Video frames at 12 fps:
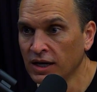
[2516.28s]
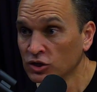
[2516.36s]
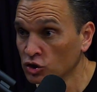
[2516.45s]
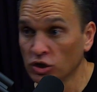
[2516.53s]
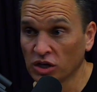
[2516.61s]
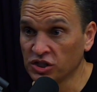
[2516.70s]

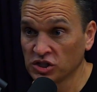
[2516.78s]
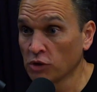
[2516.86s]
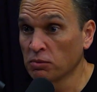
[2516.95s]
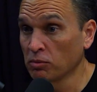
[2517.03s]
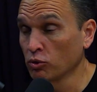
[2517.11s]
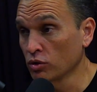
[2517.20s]
So you got these other
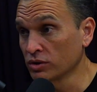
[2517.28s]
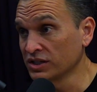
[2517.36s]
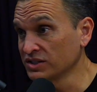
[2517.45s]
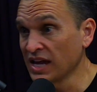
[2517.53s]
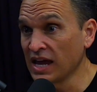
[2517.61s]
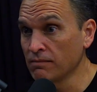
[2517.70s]
people who are the
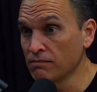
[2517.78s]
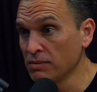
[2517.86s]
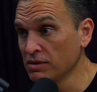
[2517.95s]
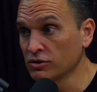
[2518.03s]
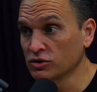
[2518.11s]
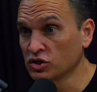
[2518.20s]
same.
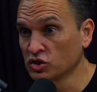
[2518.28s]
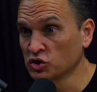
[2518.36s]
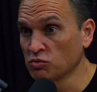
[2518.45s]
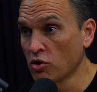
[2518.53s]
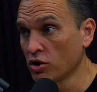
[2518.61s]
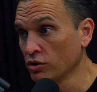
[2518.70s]
Maybe they're just
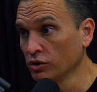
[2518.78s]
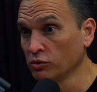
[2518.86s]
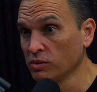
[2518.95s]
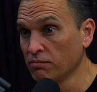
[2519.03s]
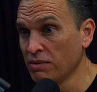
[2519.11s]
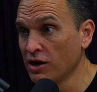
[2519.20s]
smarter, a little
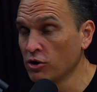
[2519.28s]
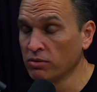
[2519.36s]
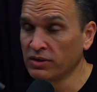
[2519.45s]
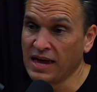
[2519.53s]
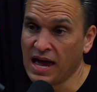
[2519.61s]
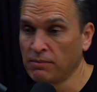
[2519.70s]
bit better,
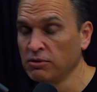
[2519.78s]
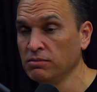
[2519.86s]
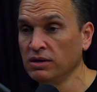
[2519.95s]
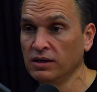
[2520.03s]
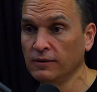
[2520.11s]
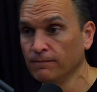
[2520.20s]
but they happen to
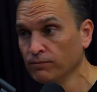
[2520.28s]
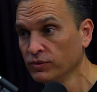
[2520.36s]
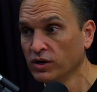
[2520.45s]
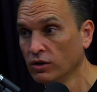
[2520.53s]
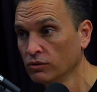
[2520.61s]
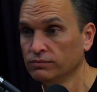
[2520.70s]
be,
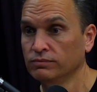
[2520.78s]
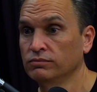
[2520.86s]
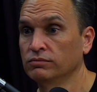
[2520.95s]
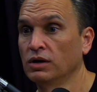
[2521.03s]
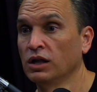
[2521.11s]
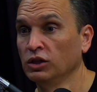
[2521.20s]

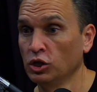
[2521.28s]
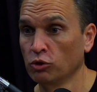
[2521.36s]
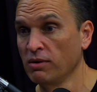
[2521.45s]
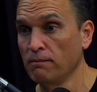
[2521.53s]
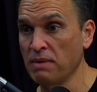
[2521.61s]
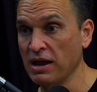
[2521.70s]
a little
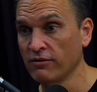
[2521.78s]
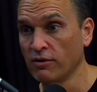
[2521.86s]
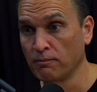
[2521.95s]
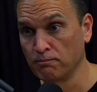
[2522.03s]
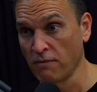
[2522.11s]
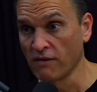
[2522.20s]
bit better
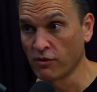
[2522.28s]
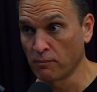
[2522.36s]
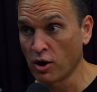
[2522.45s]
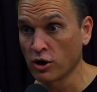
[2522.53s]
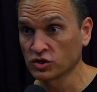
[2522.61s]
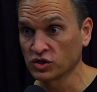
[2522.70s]
of a
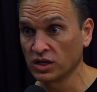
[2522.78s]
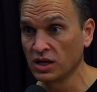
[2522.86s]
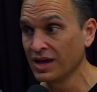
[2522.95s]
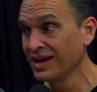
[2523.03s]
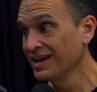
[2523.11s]
person.